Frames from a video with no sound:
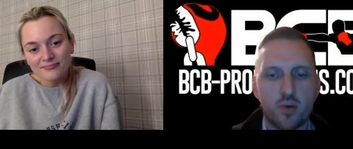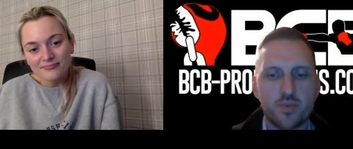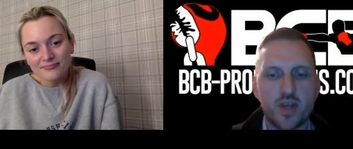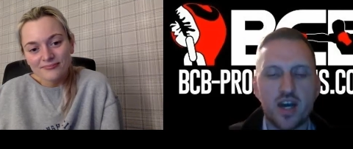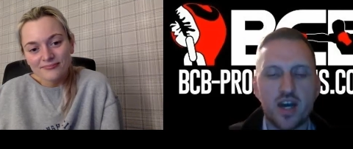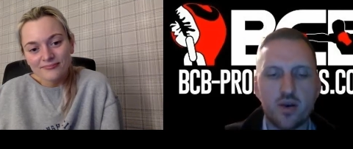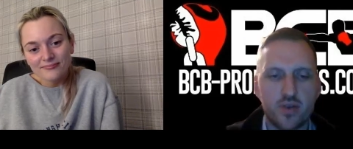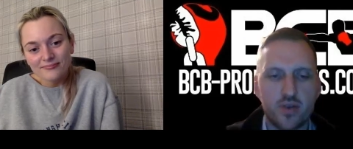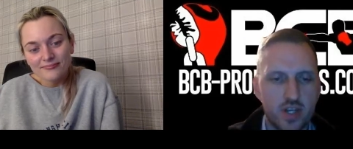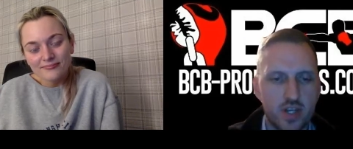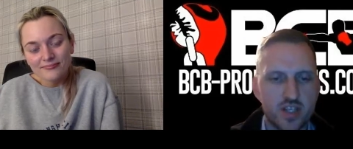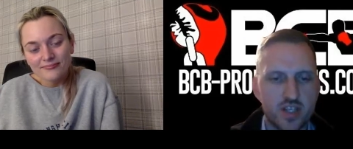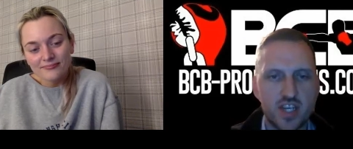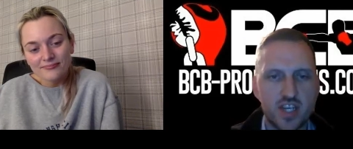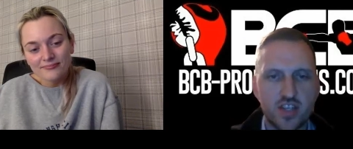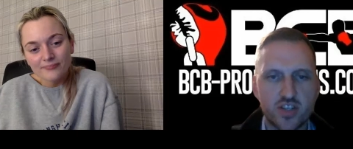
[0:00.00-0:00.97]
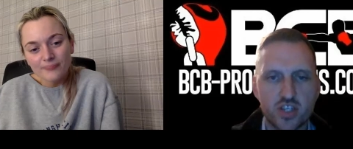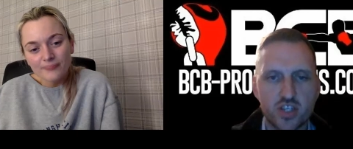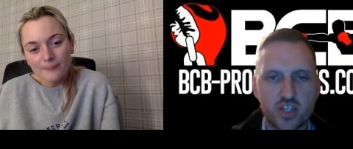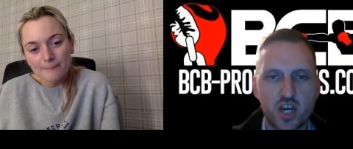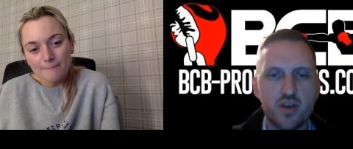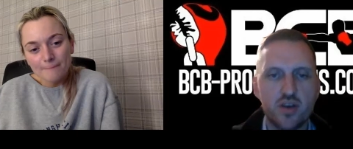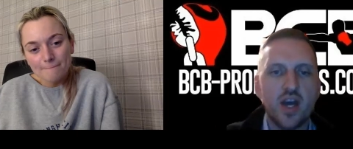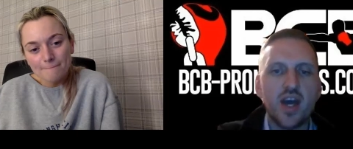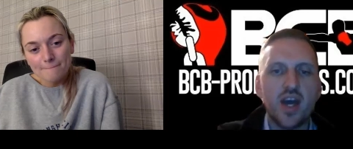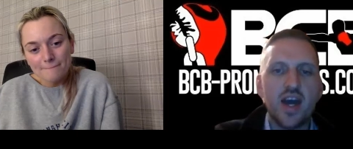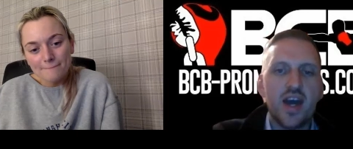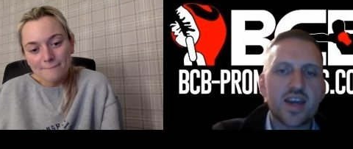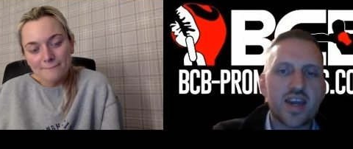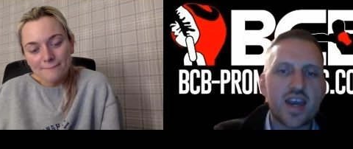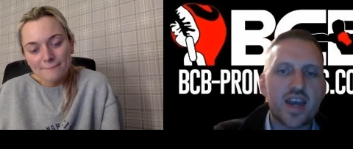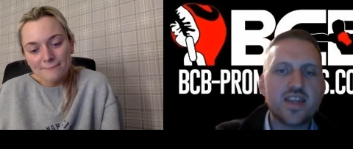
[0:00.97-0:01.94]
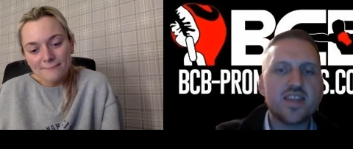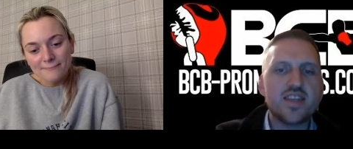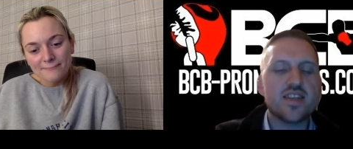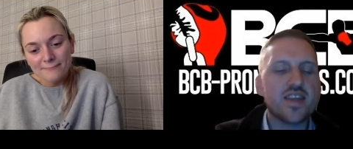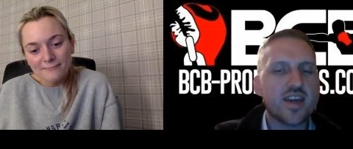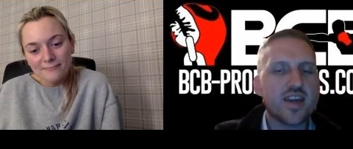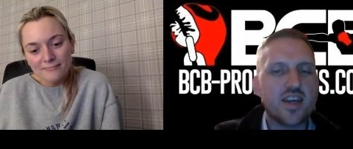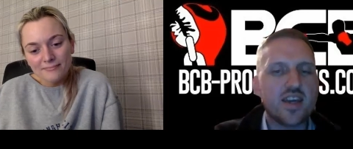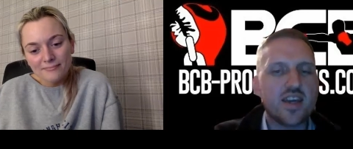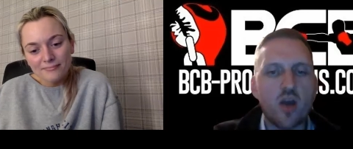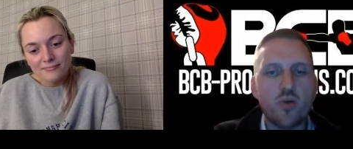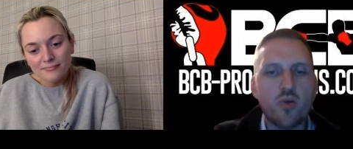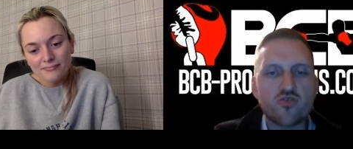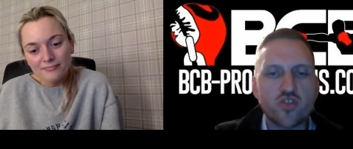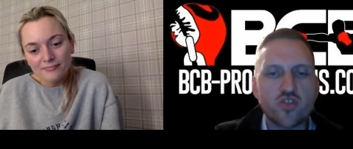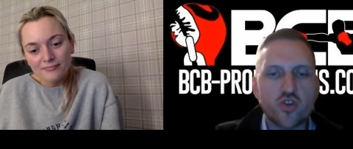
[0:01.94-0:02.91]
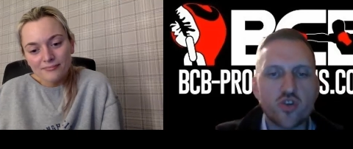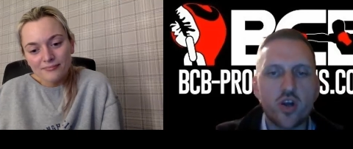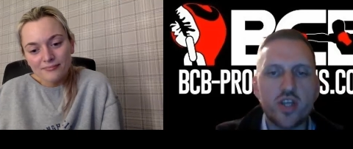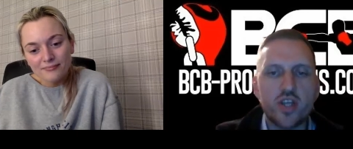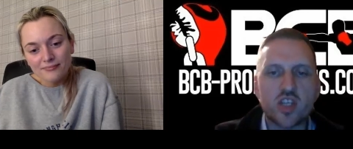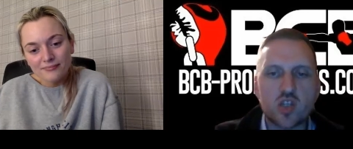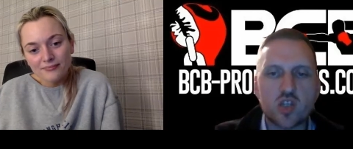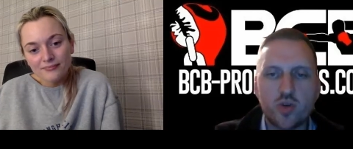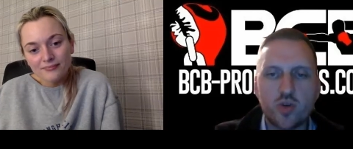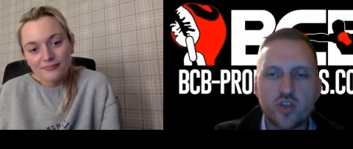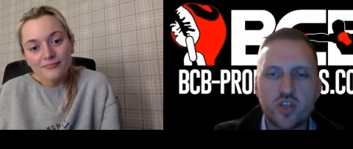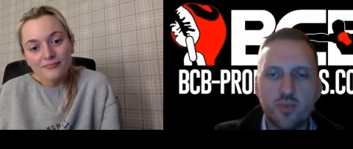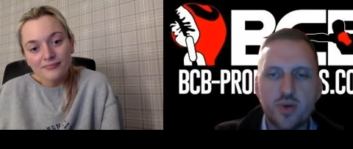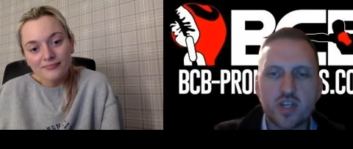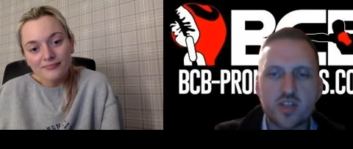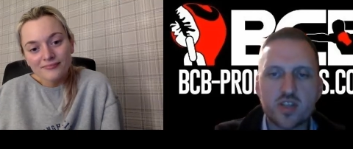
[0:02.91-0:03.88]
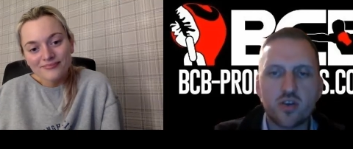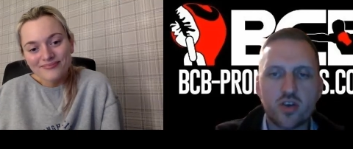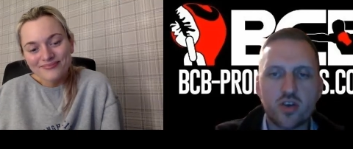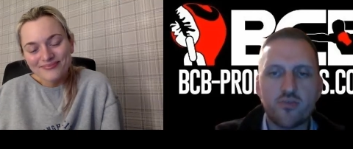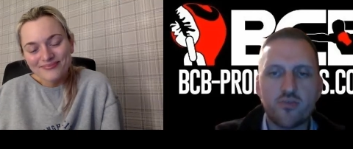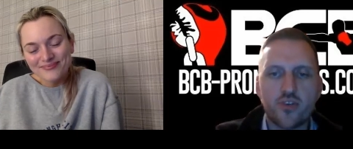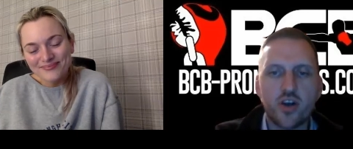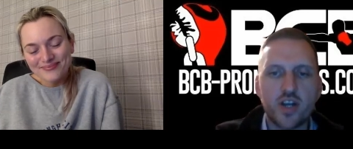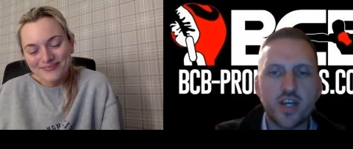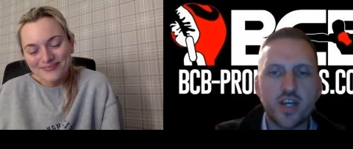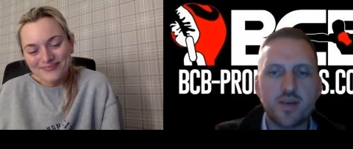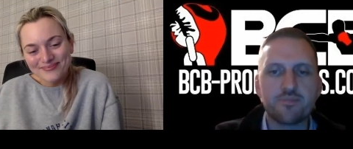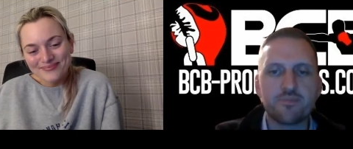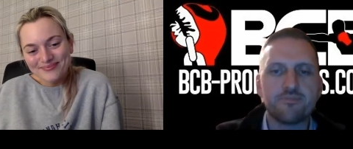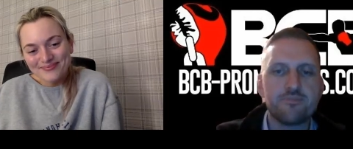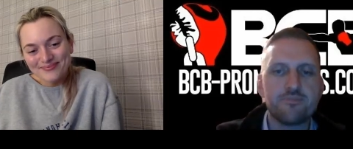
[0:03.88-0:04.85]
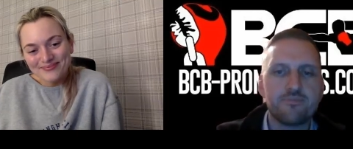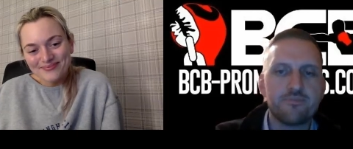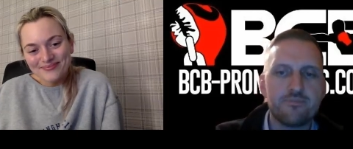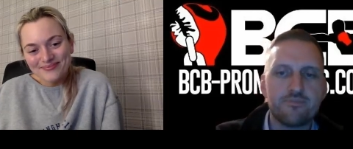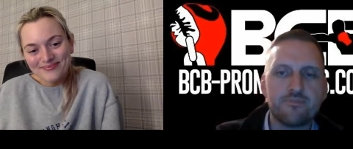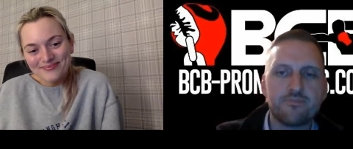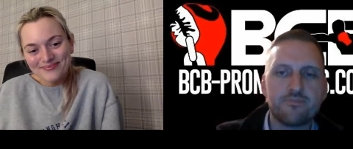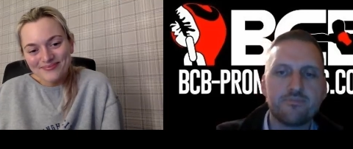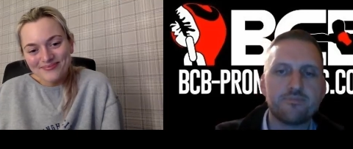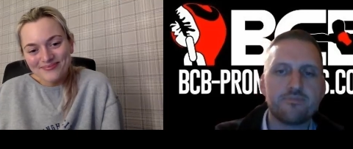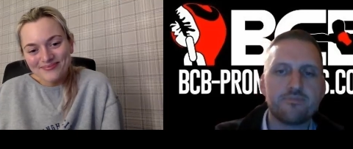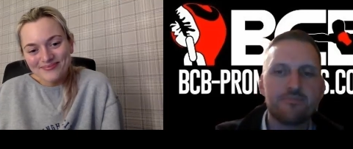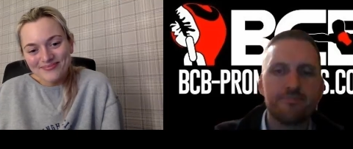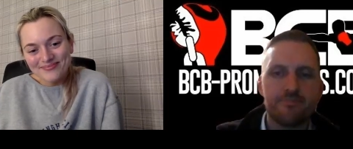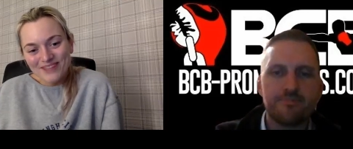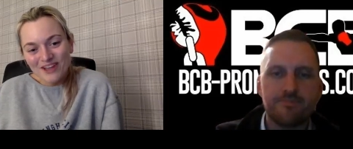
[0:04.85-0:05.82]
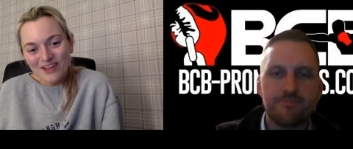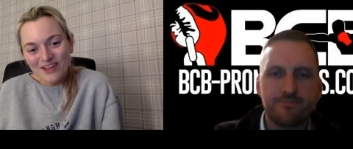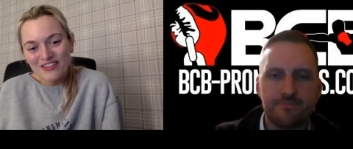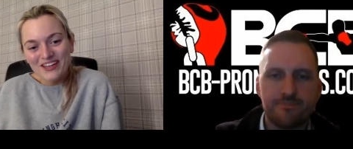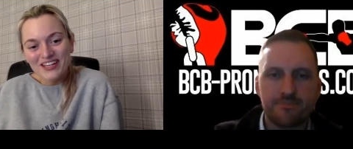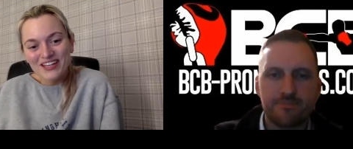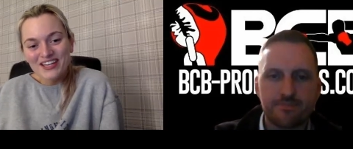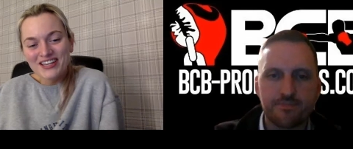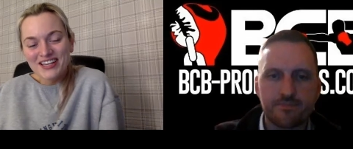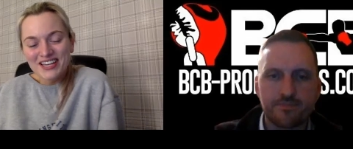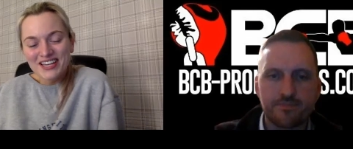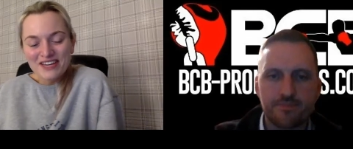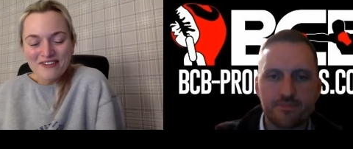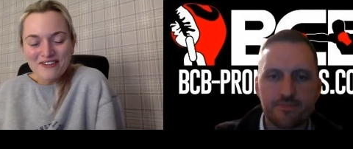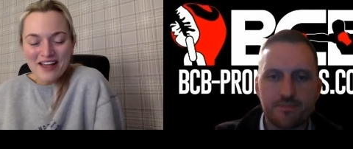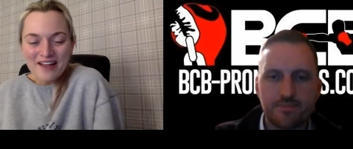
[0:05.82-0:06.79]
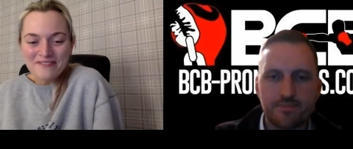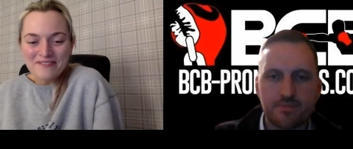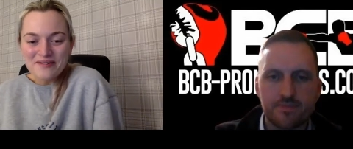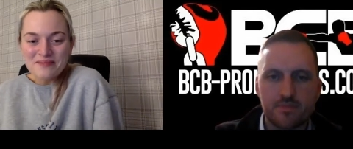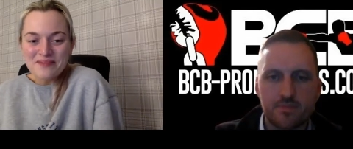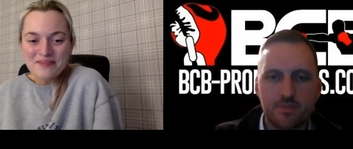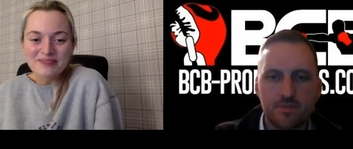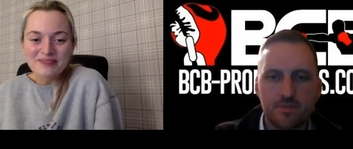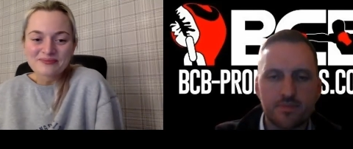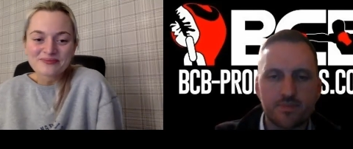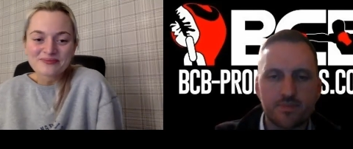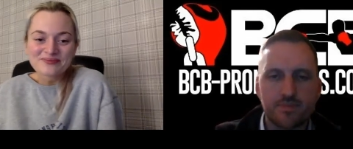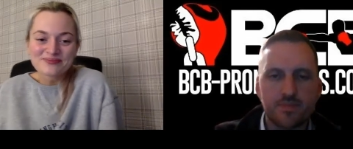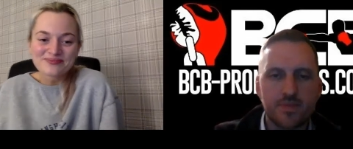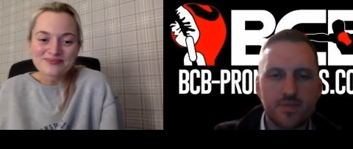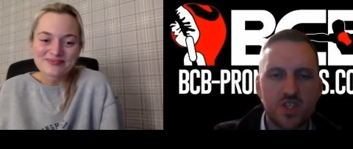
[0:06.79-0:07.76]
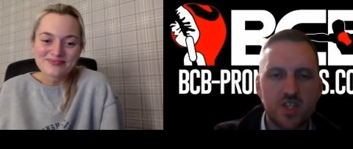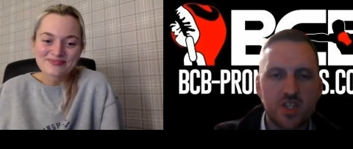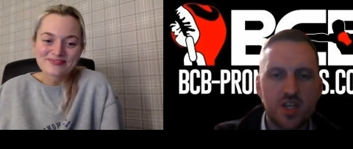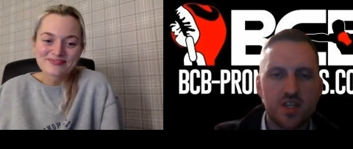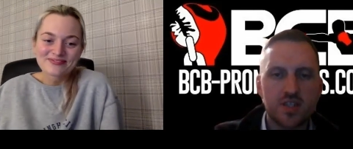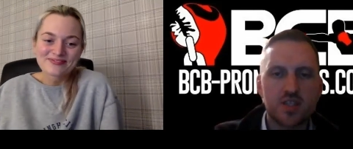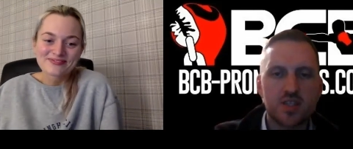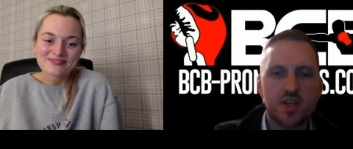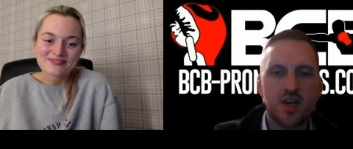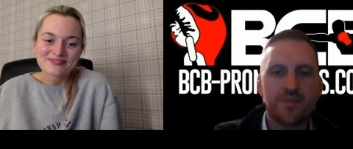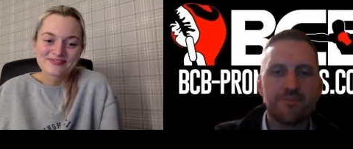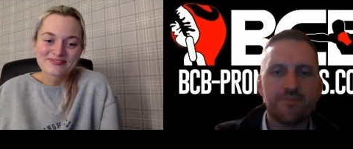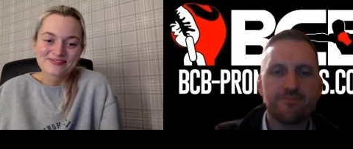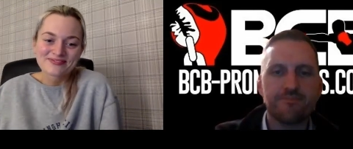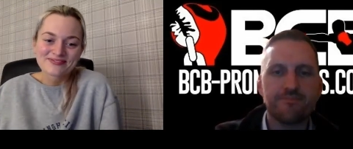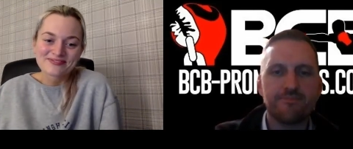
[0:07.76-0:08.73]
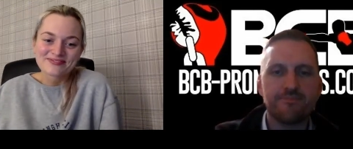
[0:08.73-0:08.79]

Speaker 1: pop down and see the show. Katie, thank you very much for joining us and wish you the best of luck on Friday.
Speaker 2: Oh, thank you. Thank you for having me.
Speaker 1: Cheers. Time.